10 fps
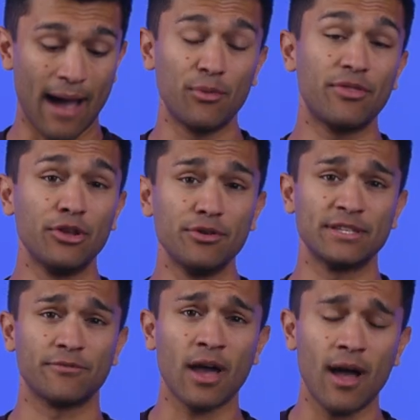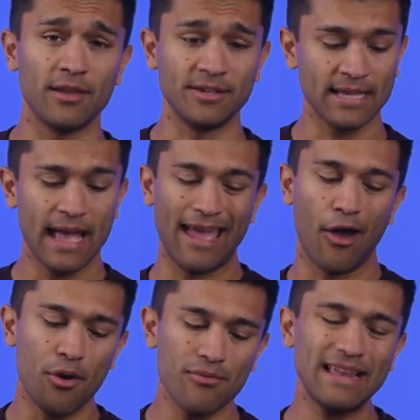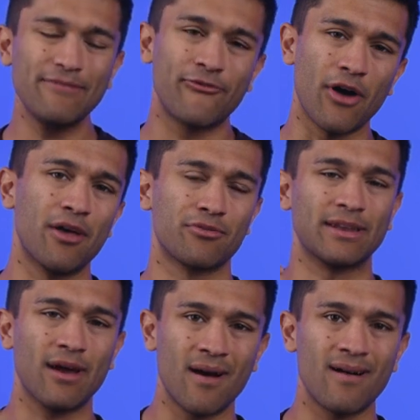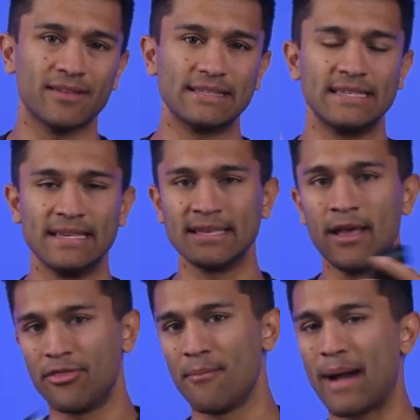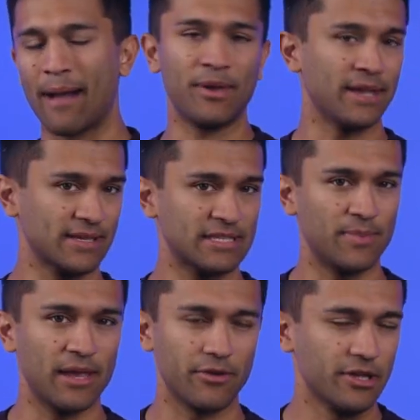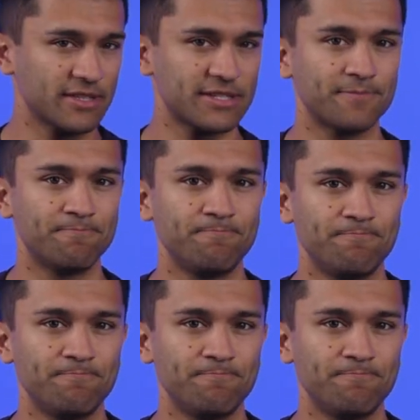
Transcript: And with the use of colors, it only further enhances the mapping experience.